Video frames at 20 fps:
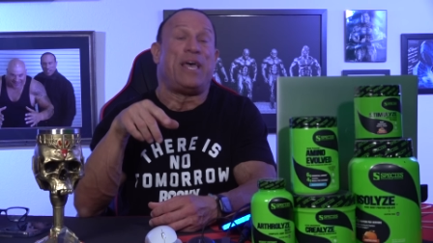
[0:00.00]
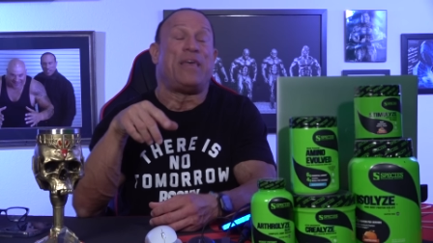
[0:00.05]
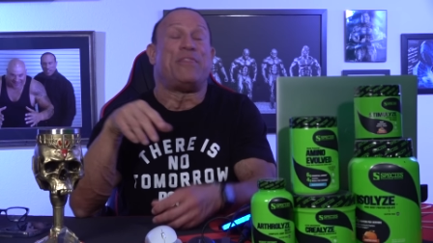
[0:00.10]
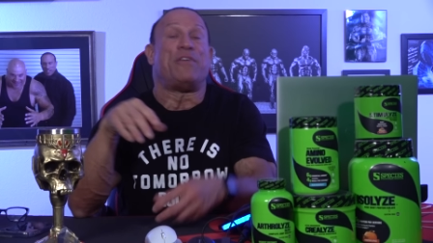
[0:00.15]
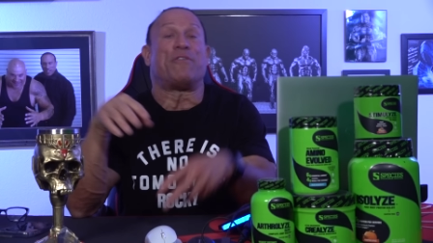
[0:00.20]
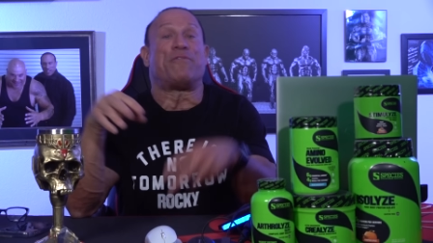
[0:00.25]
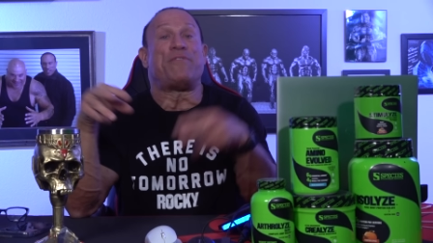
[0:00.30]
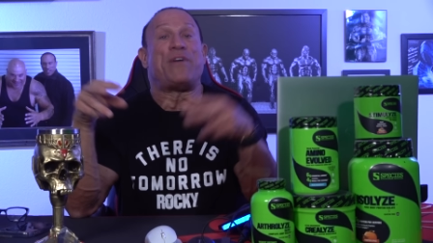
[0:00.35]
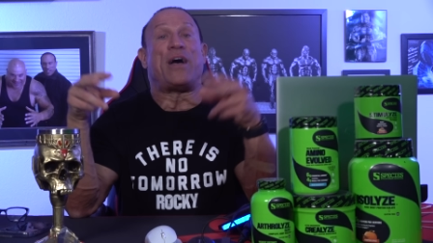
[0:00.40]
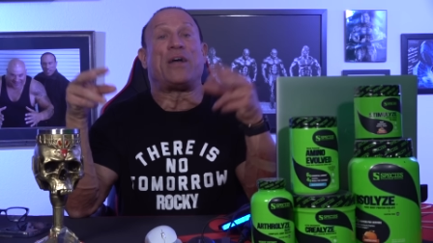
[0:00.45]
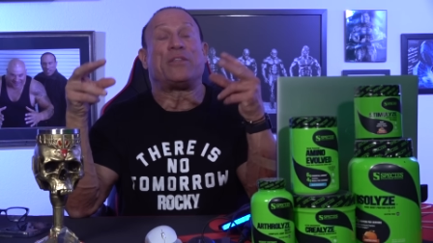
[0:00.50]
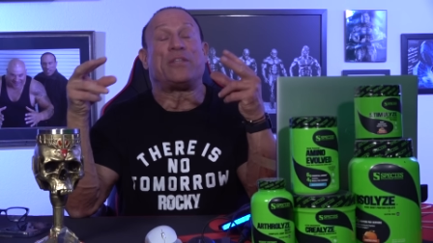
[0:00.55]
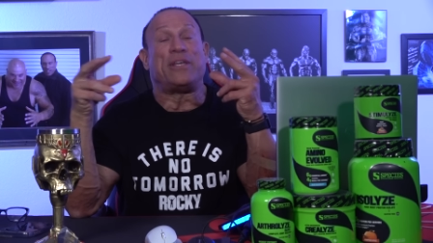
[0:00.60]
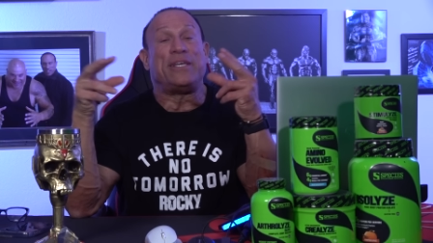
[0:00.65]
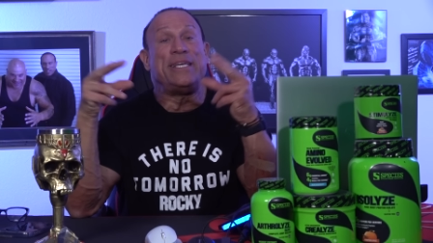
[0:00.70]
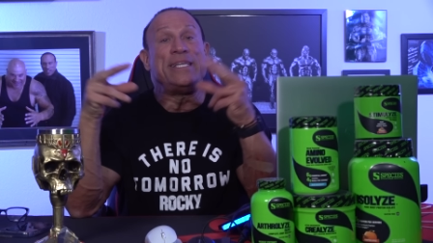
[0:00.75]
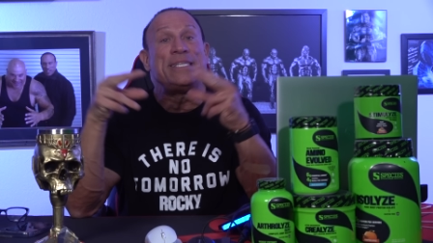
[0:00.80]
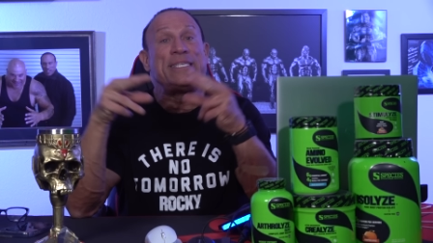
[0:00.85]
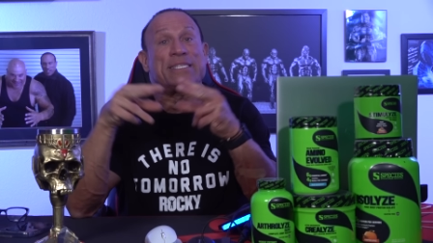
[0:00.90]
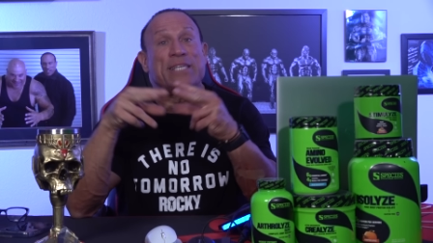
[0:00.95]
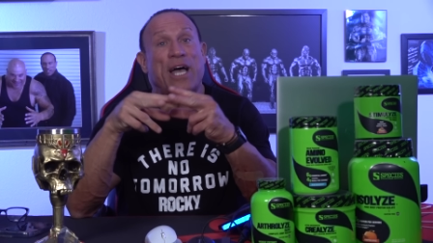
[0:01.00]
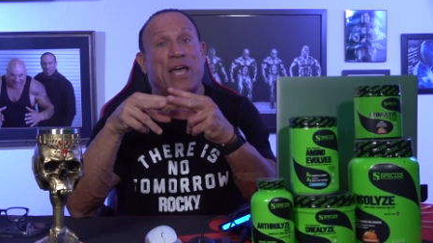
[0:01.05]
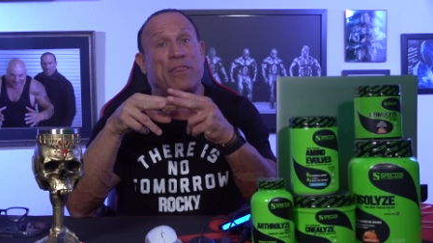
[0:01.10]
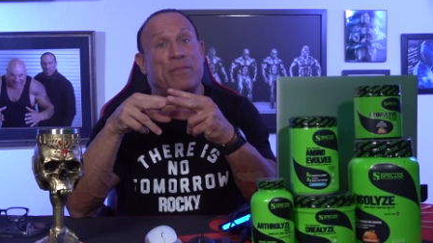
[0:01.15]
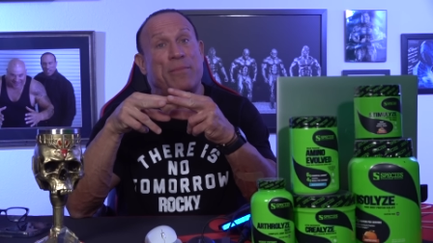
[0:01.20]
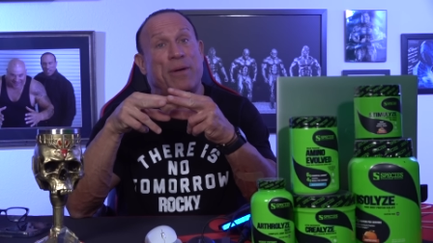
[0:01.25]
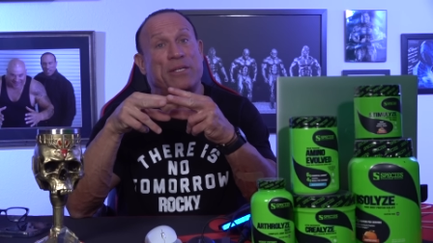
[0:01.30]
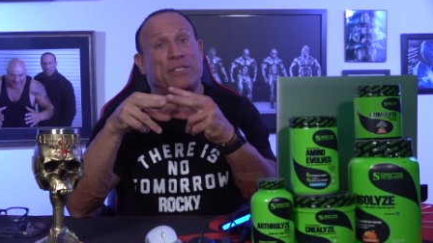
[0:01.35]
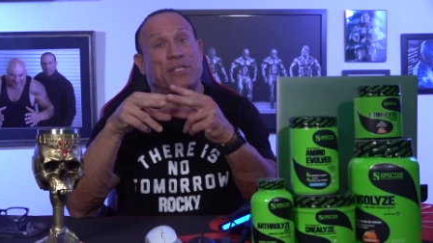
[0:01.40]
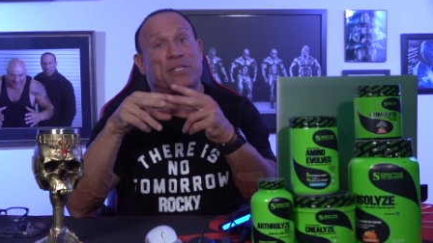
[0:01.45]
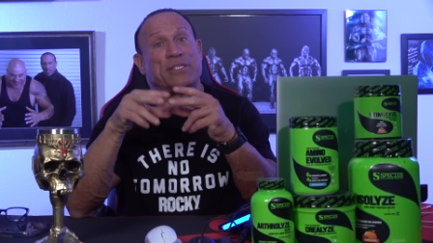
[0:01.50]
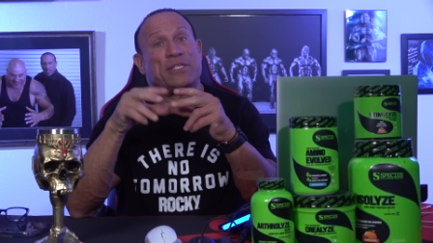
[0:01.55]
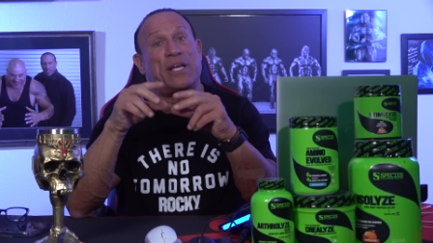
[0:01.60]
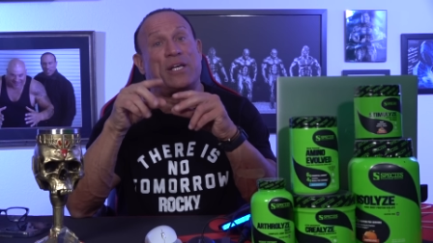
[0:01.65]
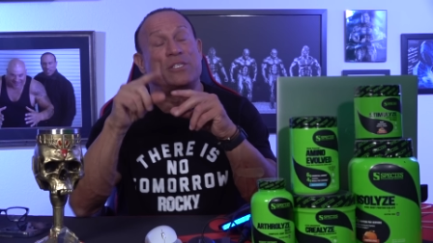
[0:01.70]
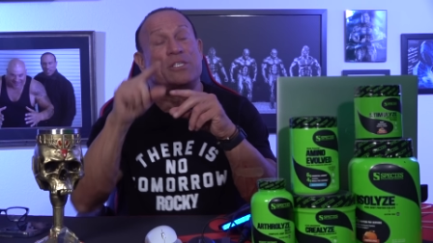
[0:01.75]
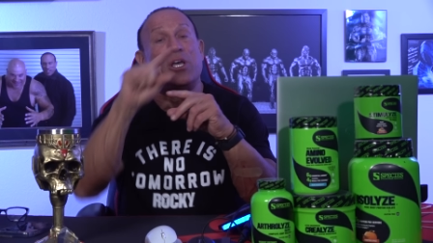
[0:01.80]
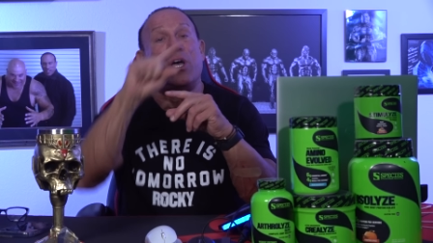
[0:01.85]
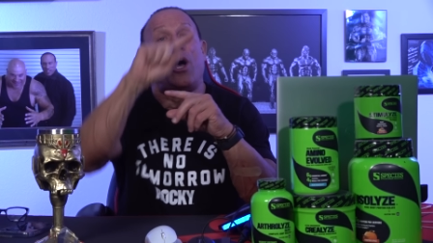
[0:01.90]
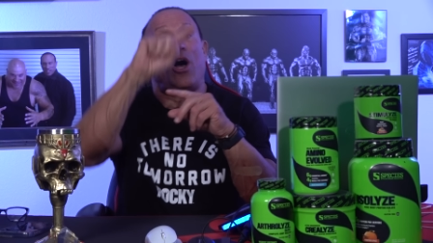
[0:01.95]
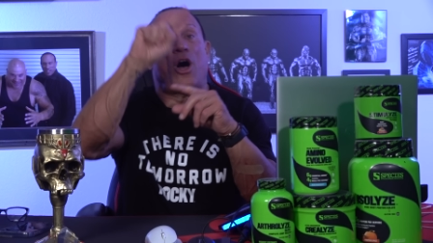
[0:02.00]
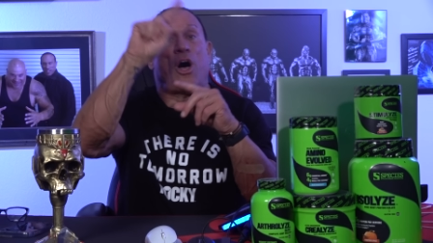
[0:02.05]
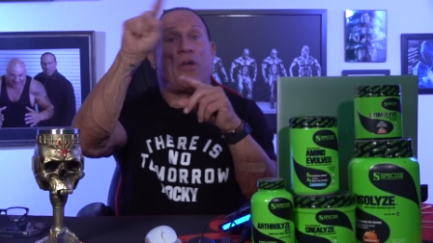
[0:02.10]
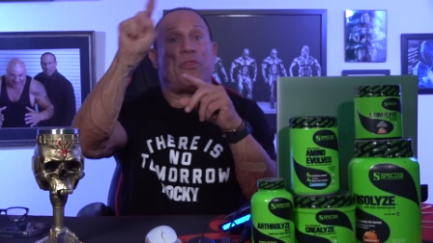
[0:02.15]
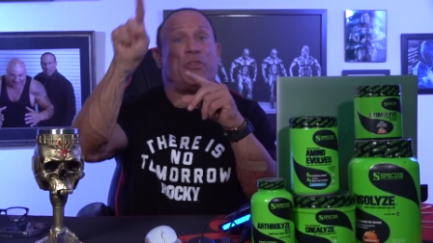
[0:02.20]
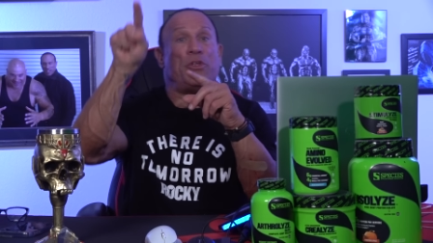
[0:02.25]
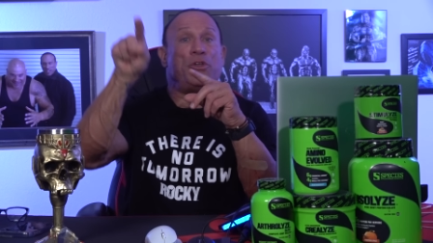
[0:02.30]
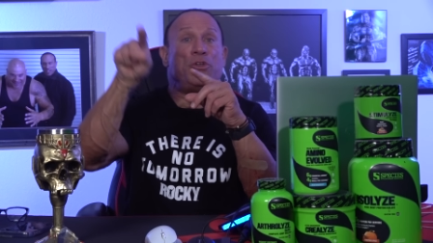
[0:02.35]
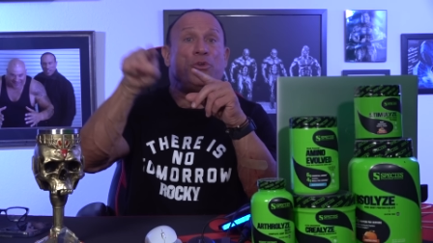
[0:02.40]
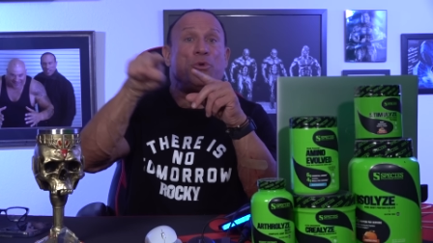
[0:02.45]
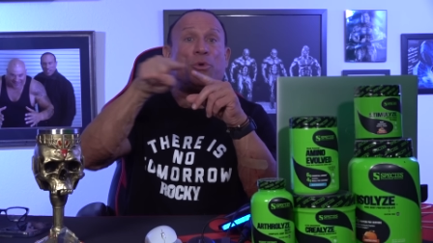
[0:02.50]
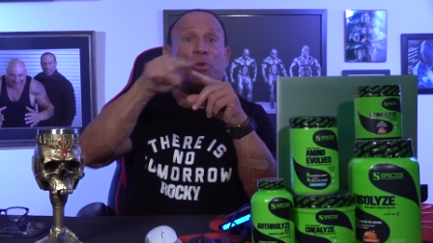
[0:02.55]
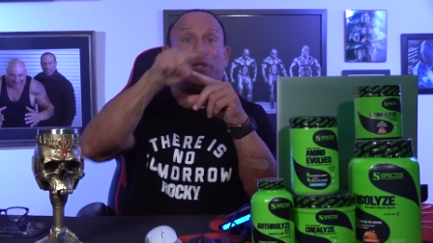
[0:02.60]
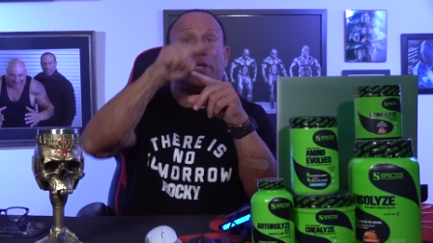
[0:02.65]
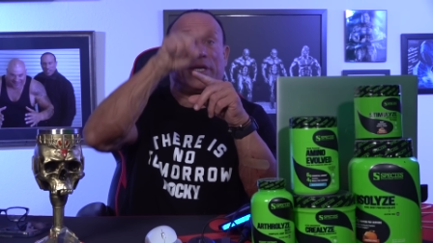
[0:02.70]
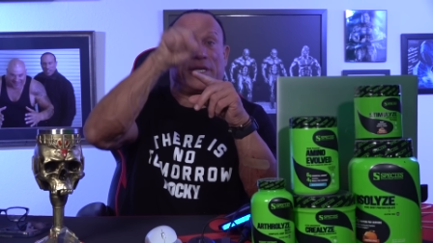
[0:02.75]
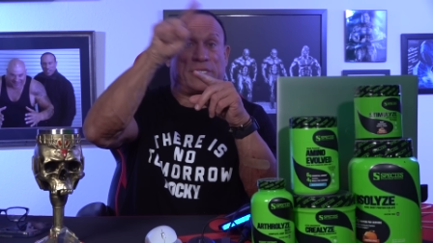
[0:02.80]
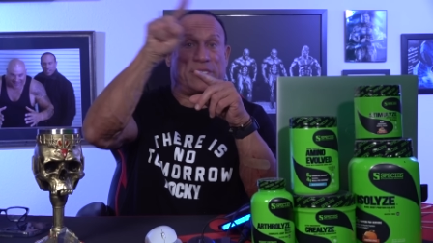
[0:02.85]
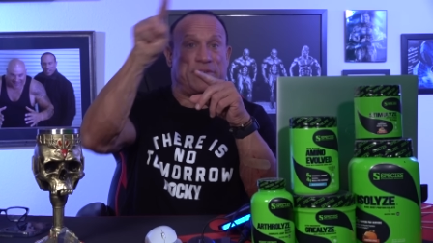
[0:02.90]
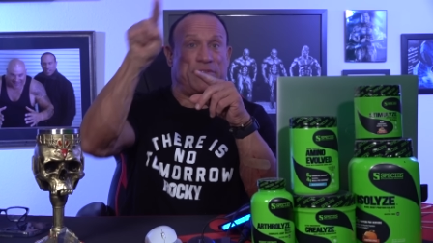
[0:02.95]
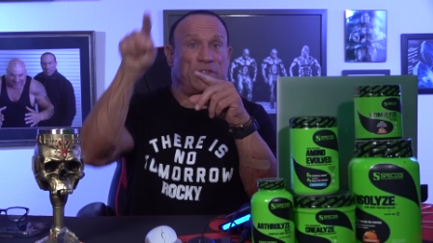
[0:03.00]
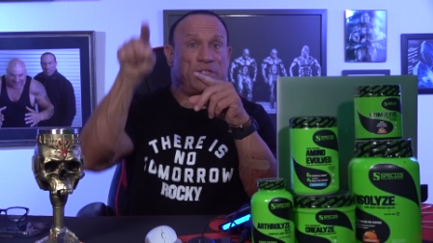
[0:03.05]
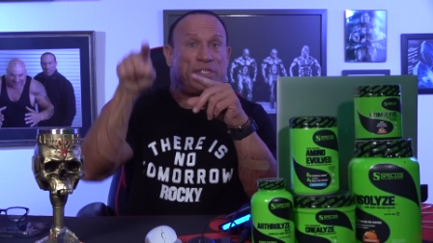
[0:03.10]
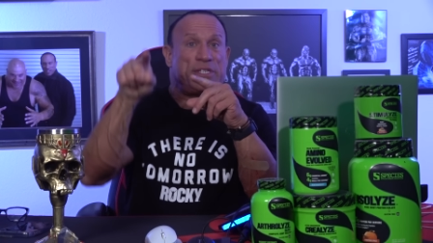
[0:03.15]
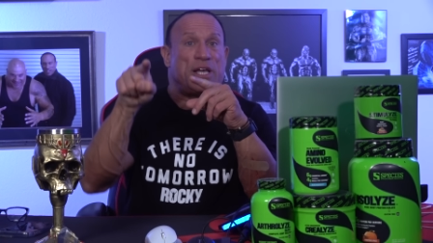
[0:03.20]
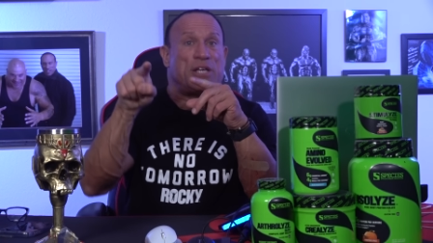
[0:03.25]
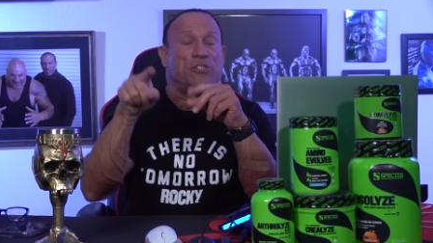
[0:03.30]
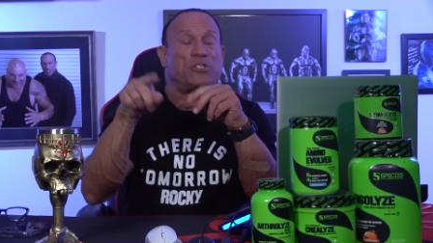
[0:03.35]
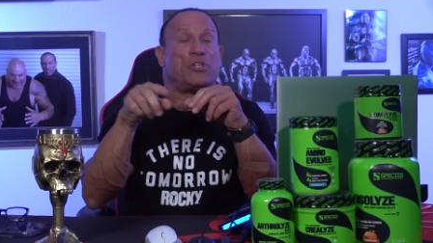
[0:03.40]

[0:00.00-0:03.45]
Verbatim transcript: they're found inside the muscle cells on the nucleus of the cell.